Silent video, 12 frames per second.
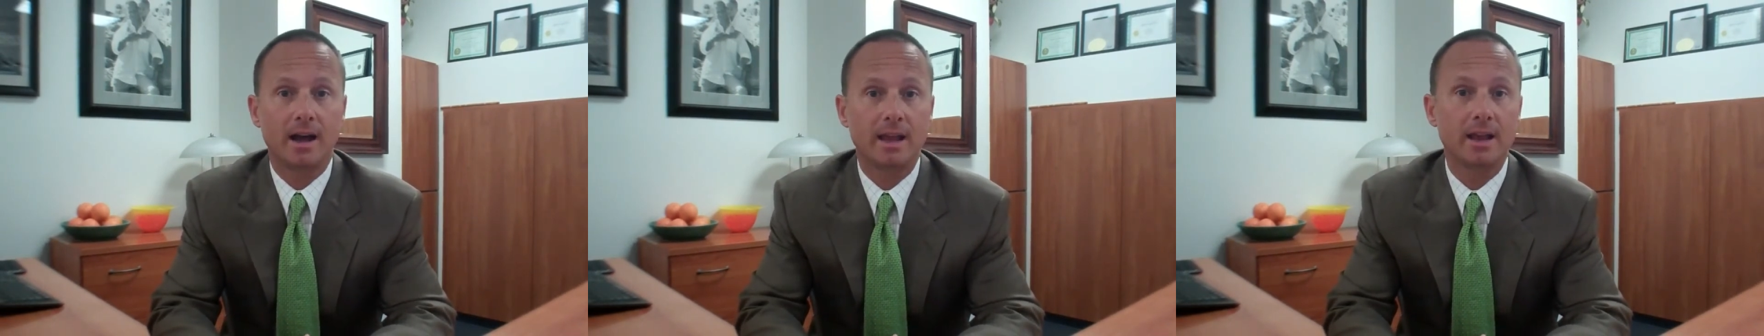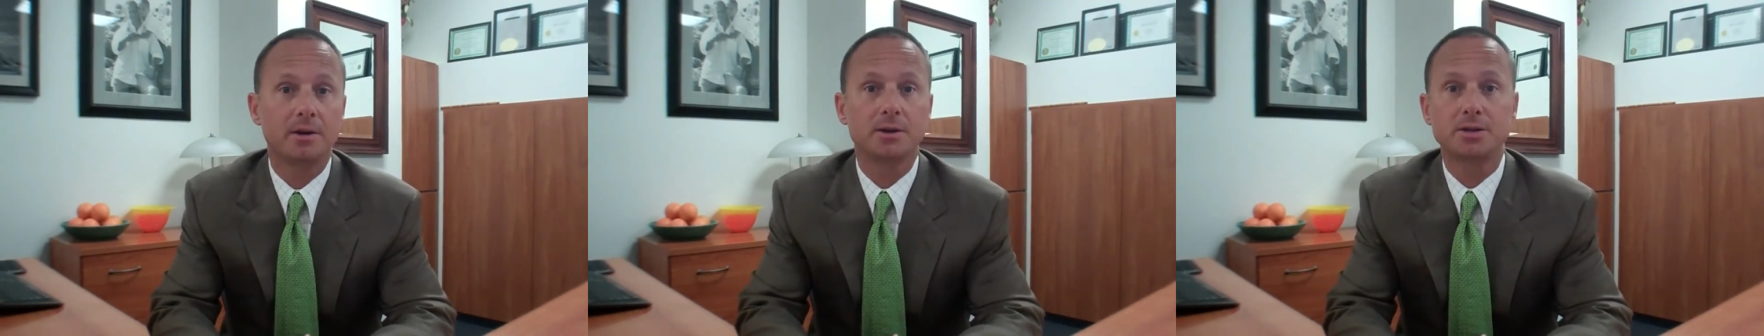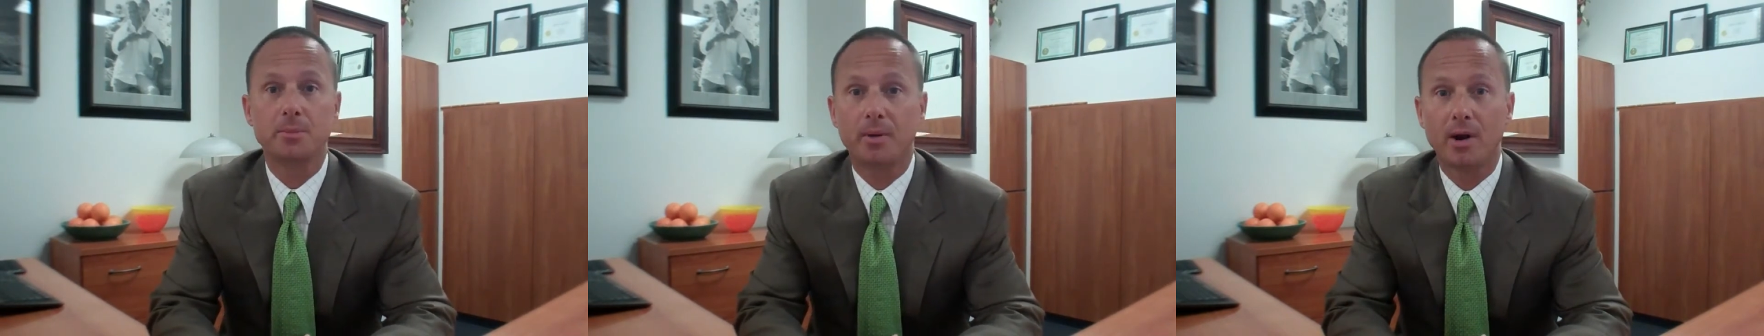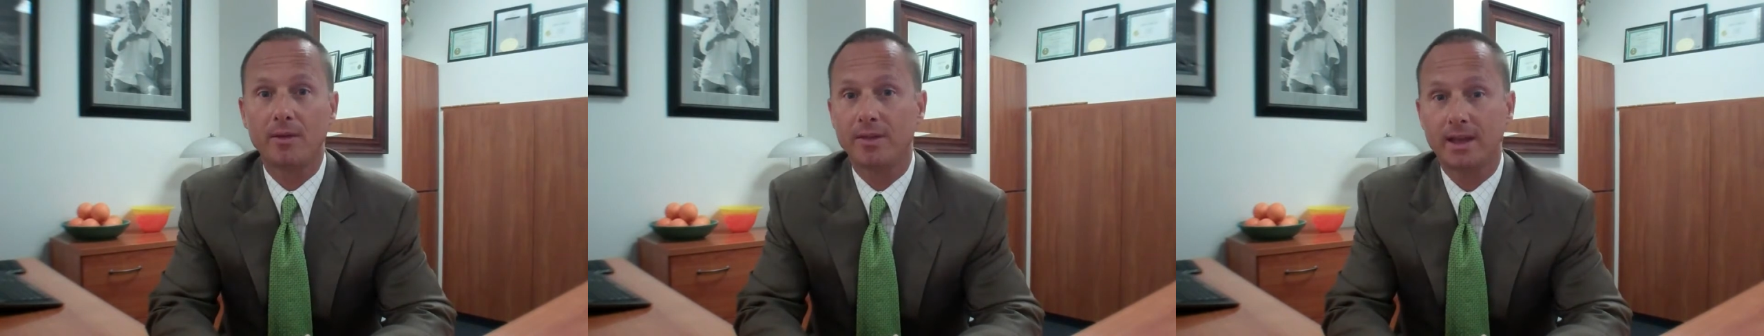Here's the
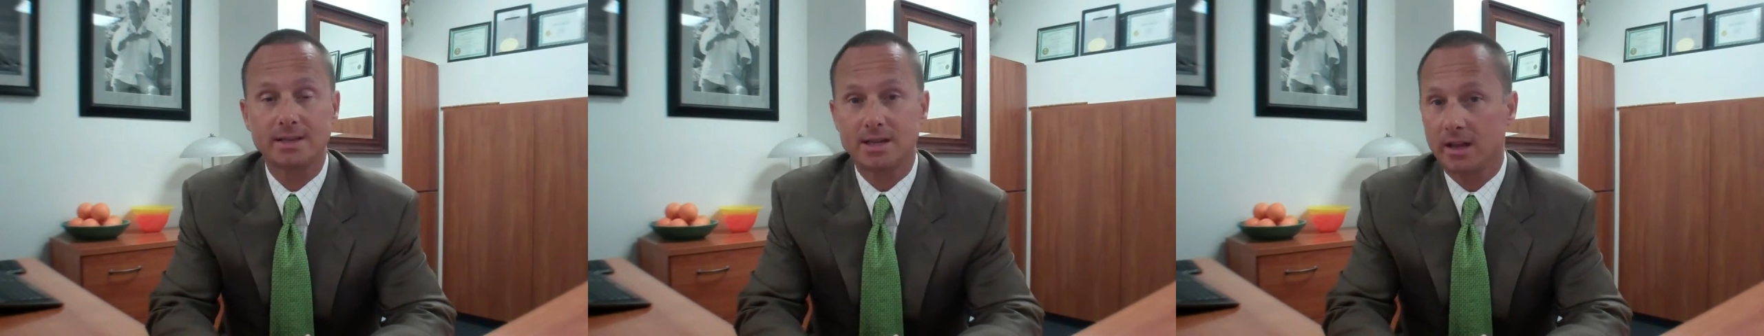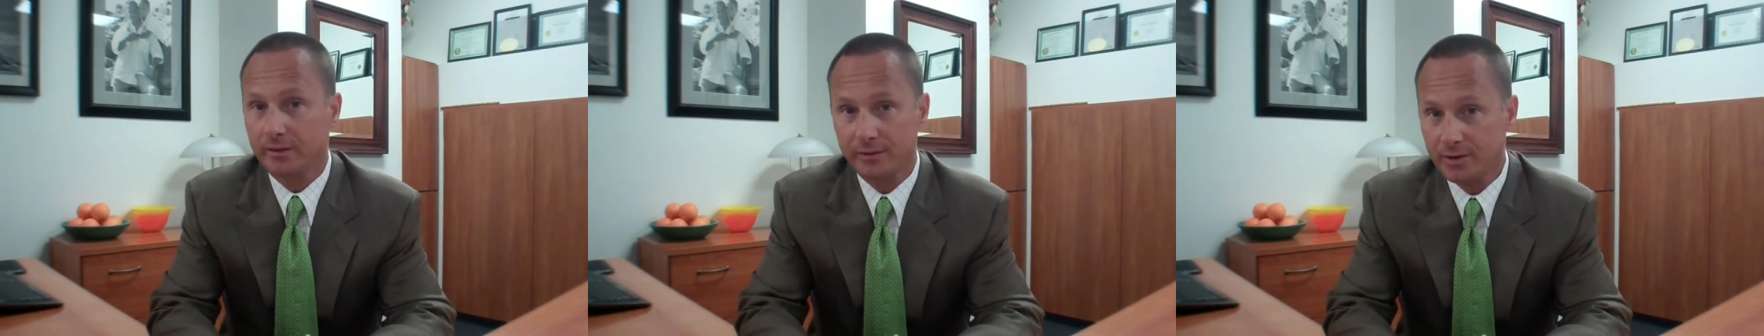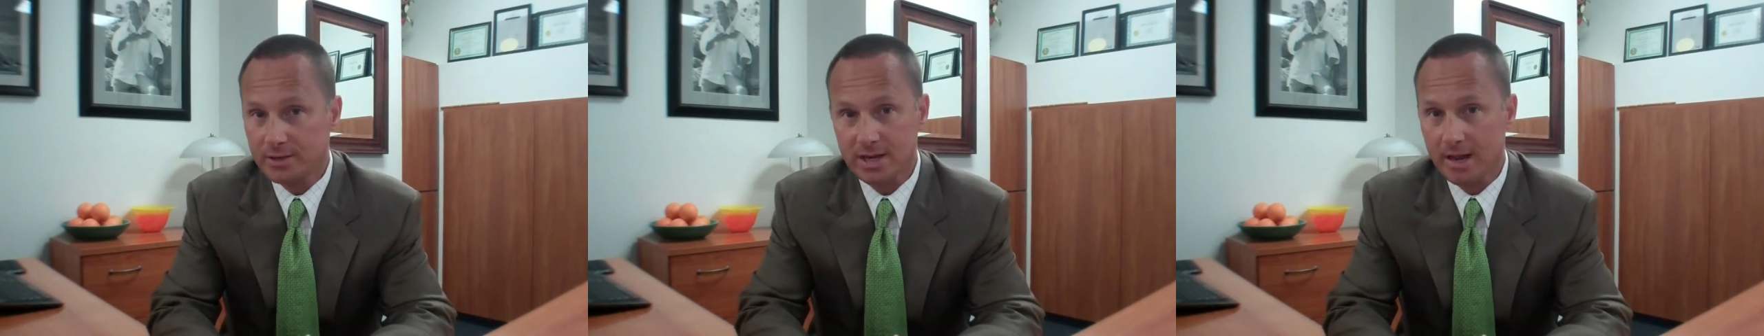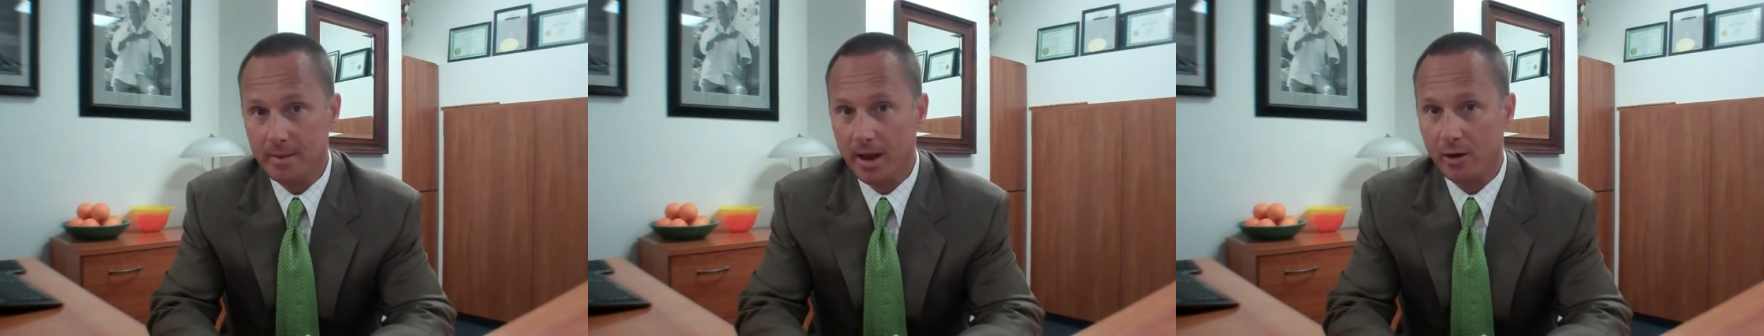part that's not the first
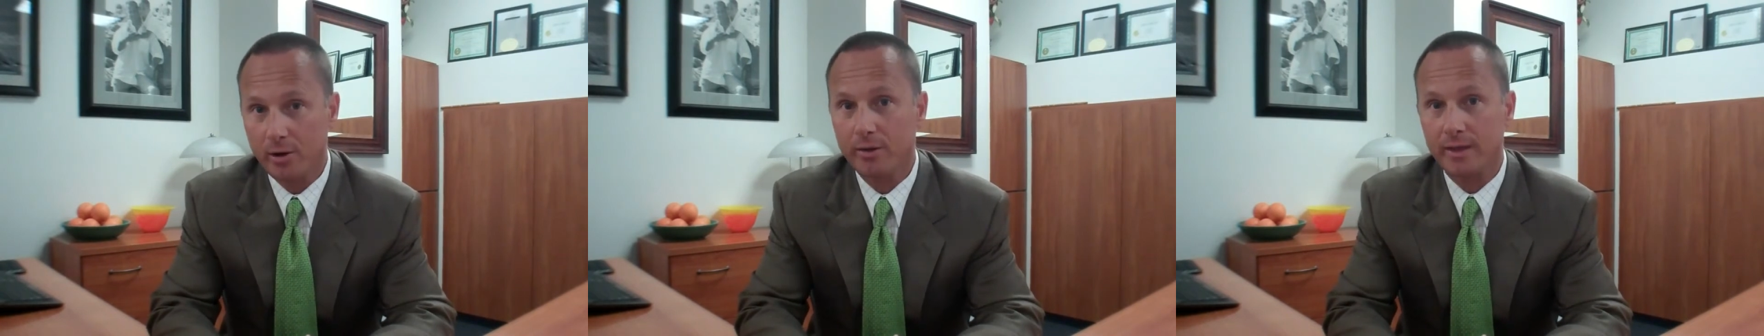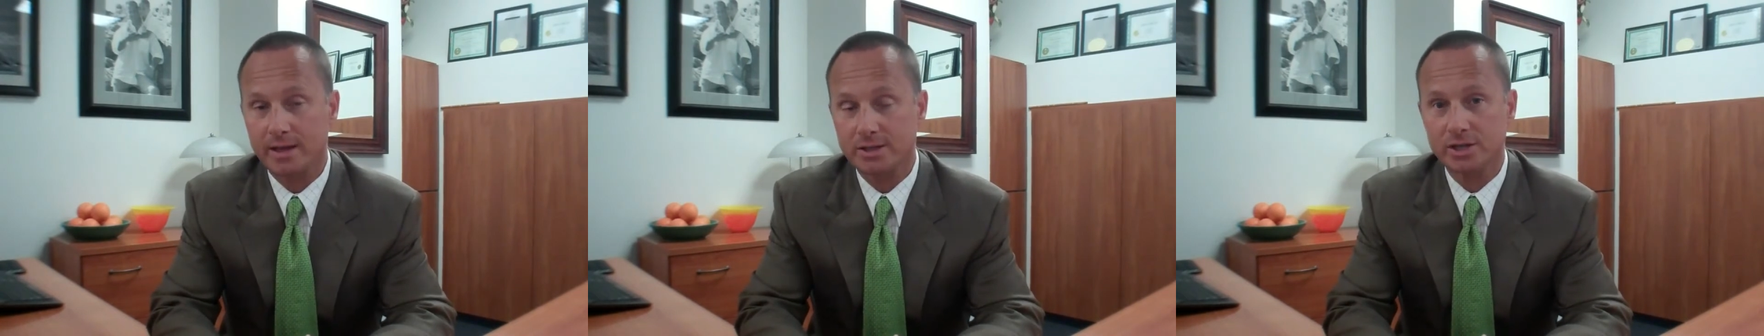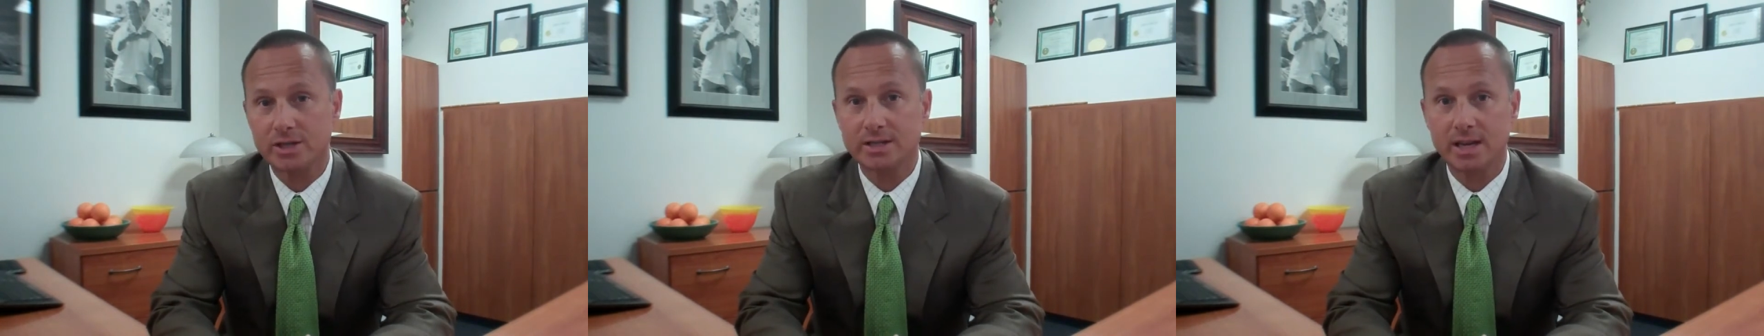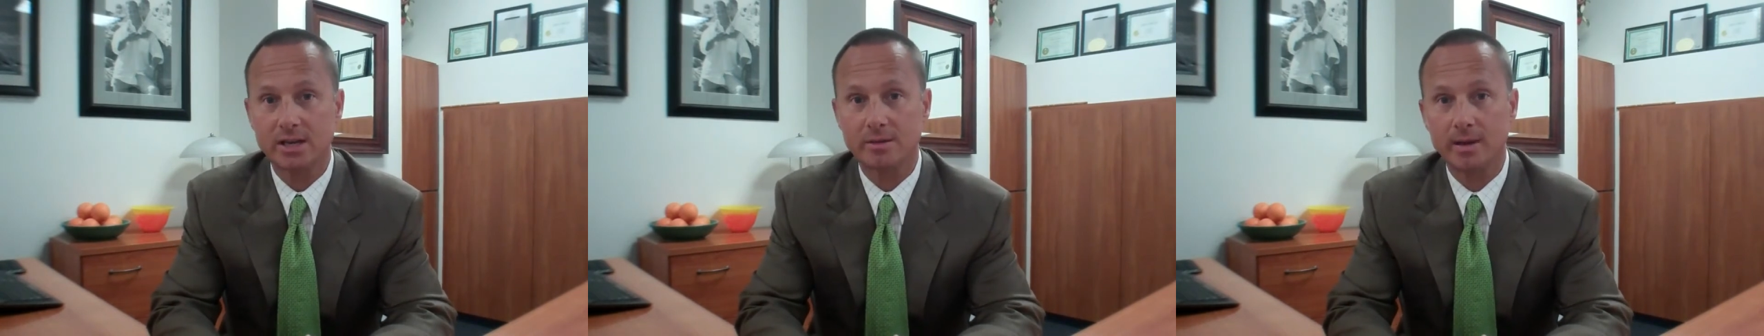time I heard this. She
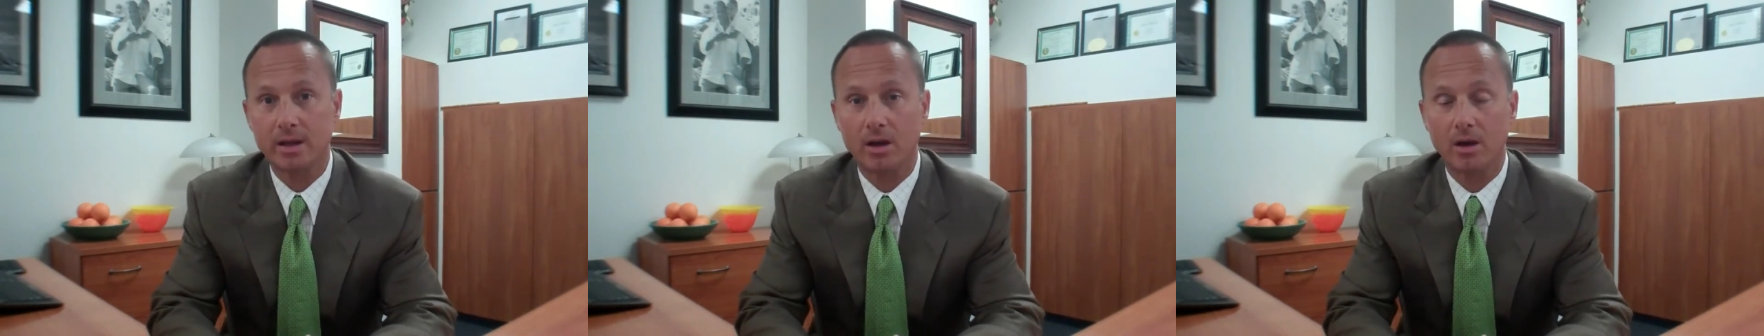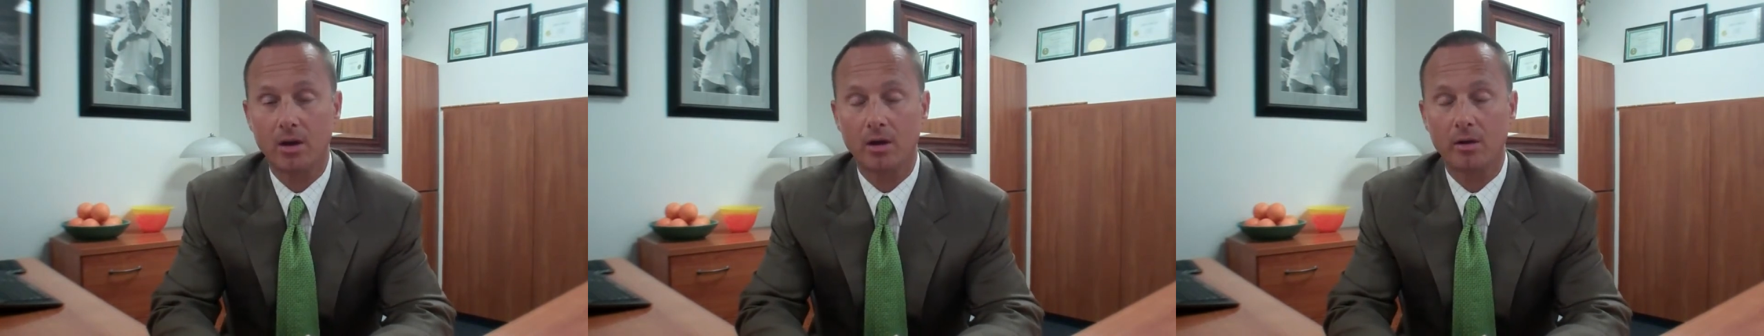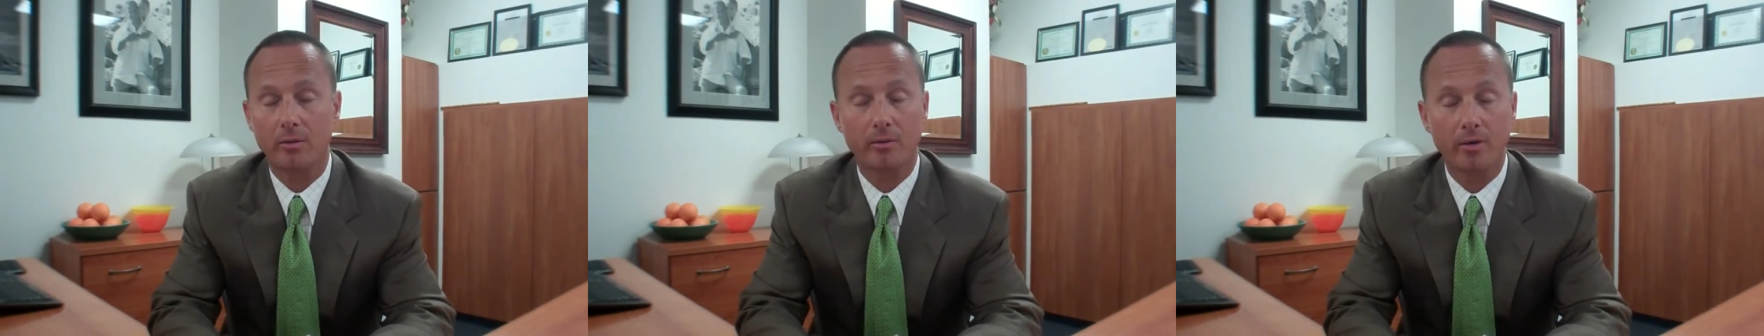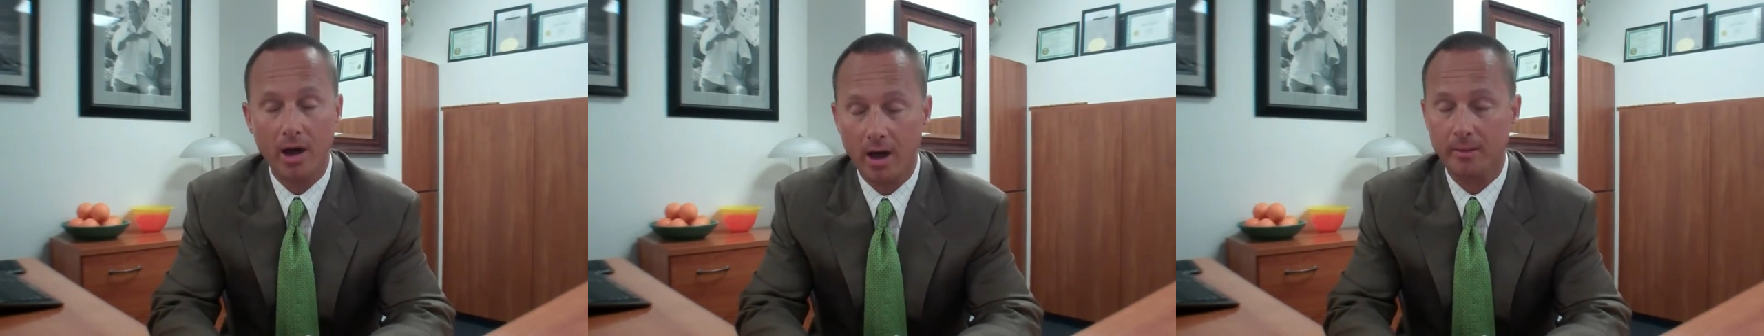said to me,
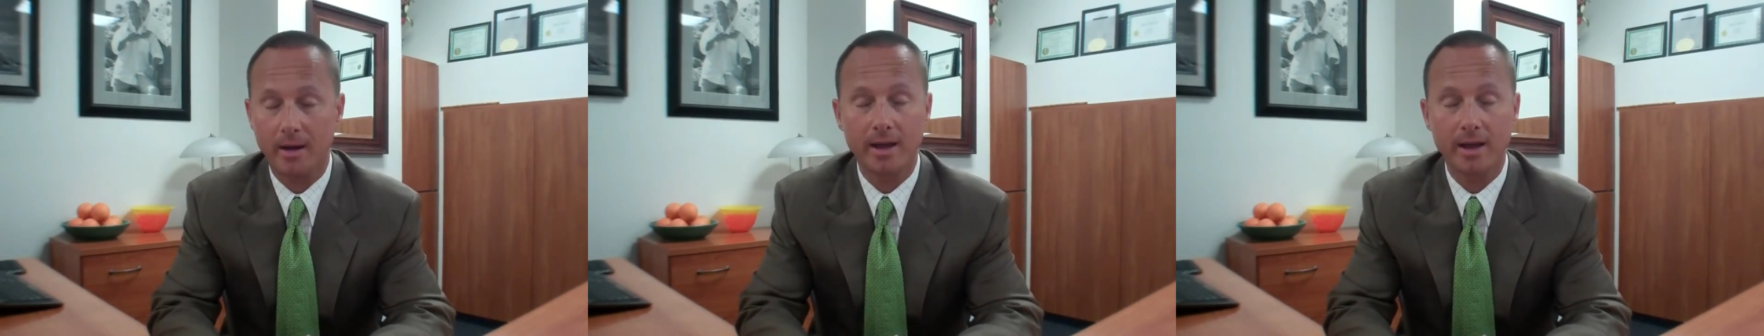Rob,